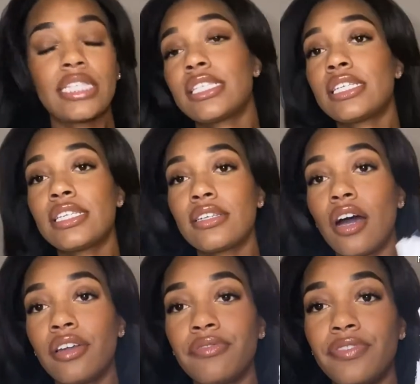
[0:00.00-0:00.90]
This is an
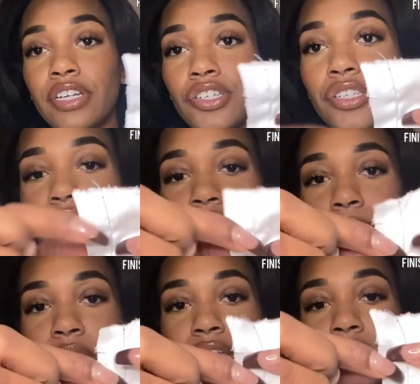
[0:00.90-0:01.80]
unfinished seam
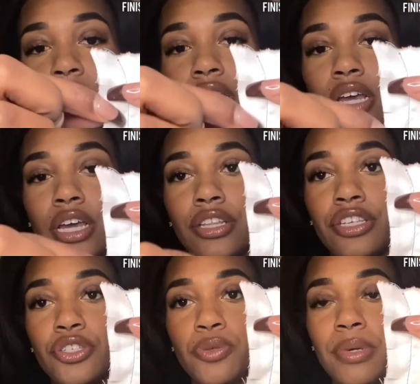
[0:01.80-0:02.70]
right here.
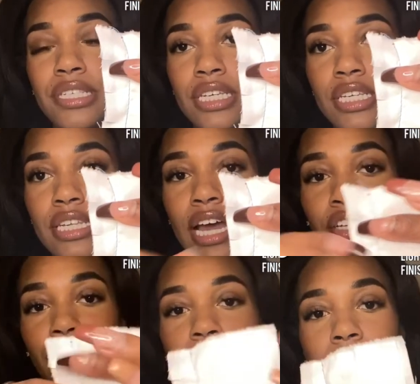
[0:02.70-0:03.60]
These two pieces that I
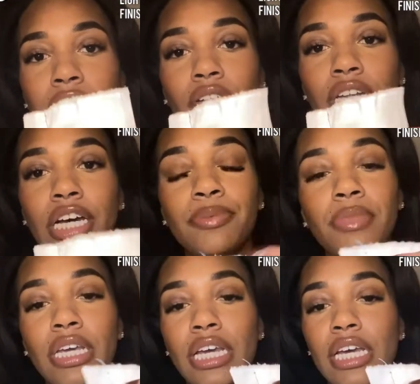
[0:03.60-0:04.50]
just held
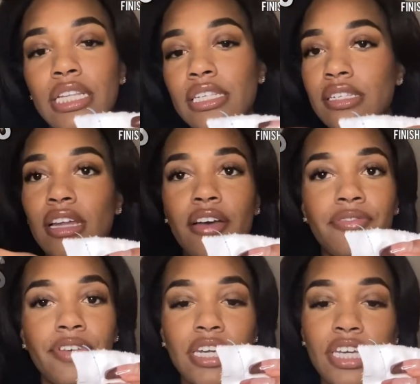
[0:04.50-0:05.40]
up, this is not
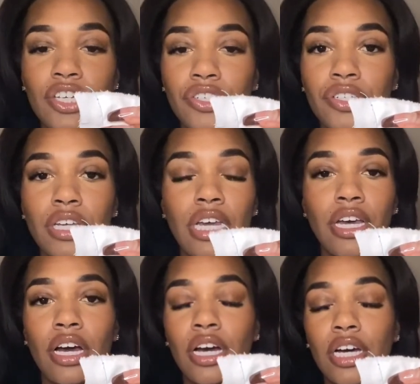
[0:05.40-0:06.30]
finished.
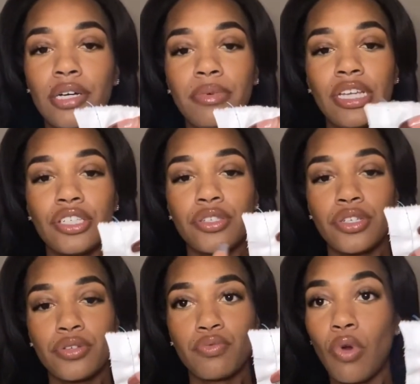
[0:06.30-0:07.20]
It's
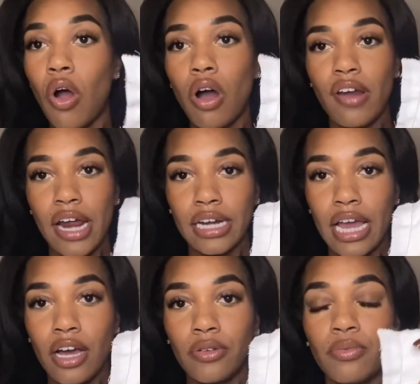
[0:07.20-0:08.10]
just raw right
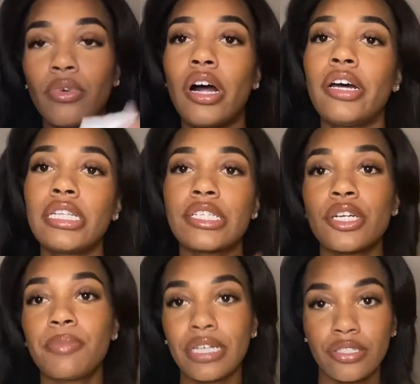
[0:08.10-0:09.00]
now. Well, I'll
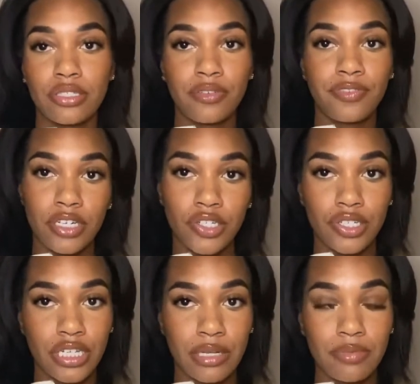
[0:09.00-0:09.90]
insert pictures of finished
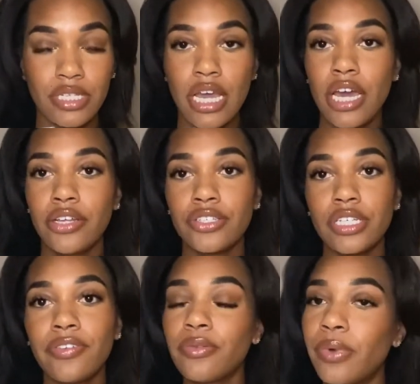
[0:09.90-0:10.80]
seams. There's
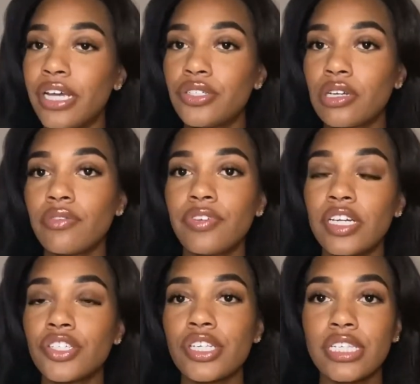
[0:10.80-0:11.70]
different ways you can
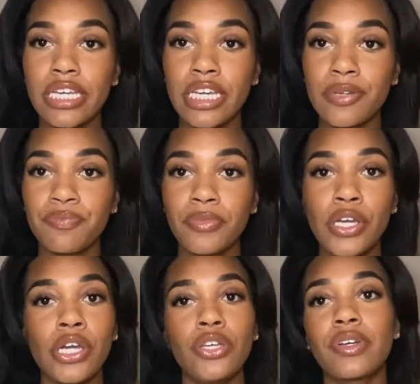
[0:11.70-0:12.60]
finish a seam.
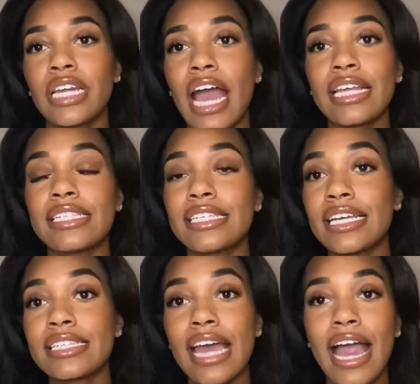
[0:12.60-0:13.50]
You can add a
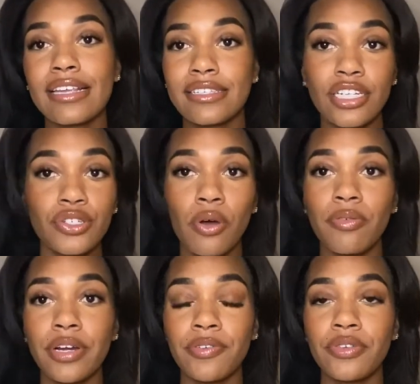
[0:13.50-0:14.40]
zigzag stitch
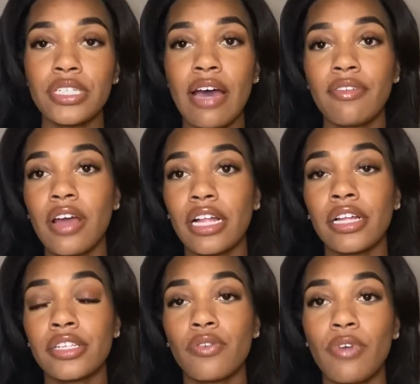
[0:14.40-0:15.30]
over if you just have
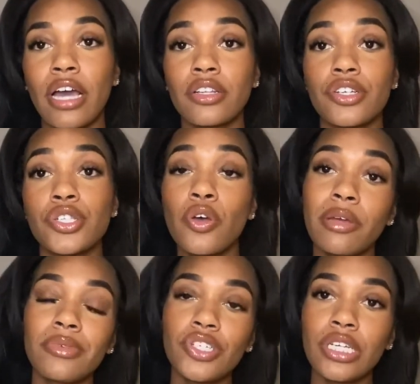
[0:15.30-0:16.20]
a regular
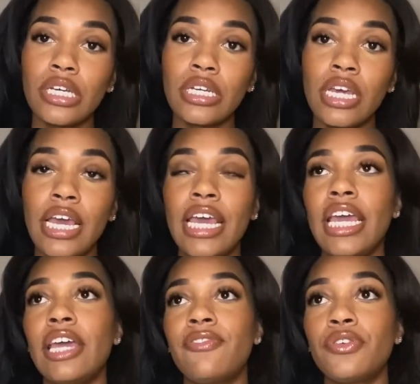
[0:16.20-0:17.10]
sewing machine.
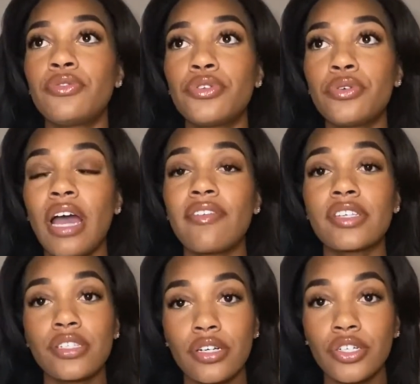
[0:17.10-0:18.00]
If you do have a
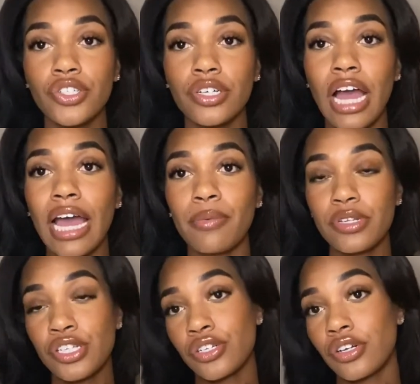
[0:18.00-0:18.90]
serger, I
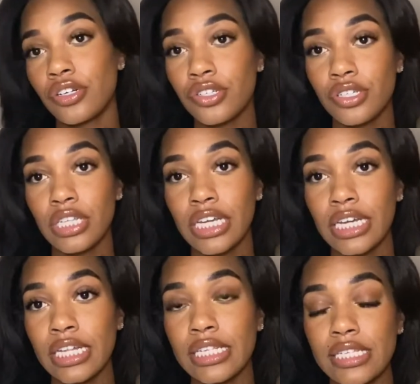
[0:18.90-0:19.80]
would serge the ends.